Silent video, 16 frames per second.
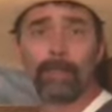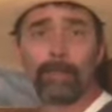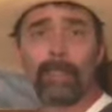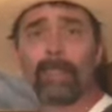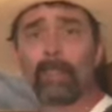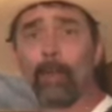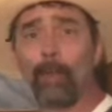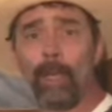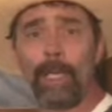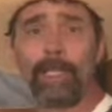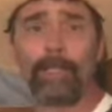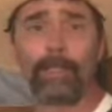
But the way